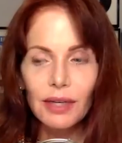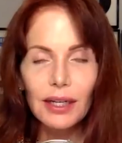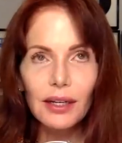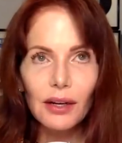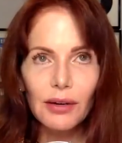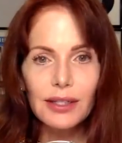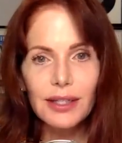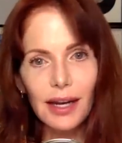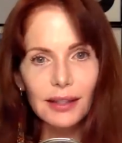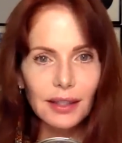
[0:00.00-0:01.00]
we didn't know
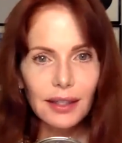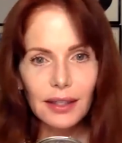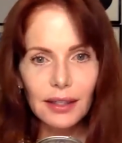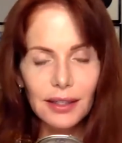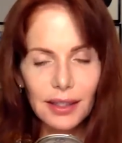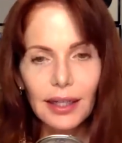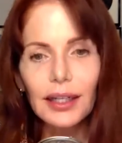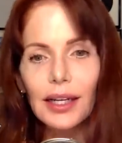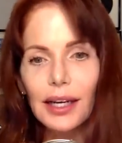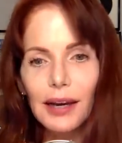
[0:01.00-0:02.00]
exactly the
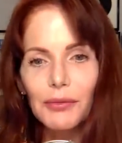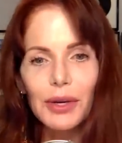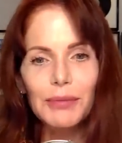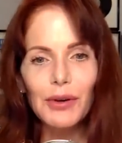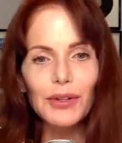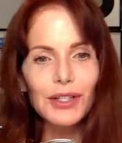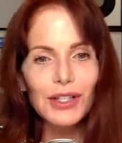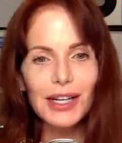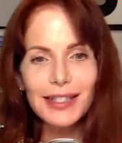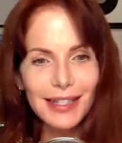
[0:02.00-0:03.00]
title. We both
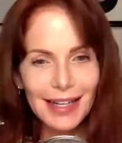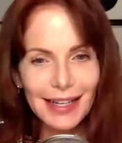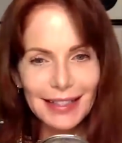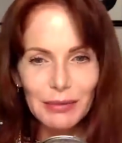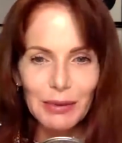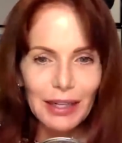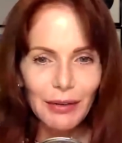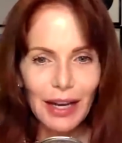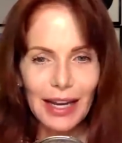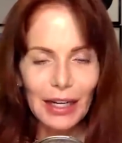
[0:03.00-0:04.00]
suggested titles, but they
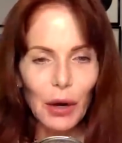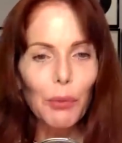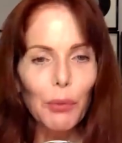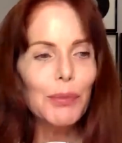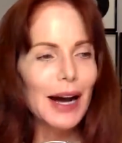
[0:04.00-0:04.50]
were like, nope.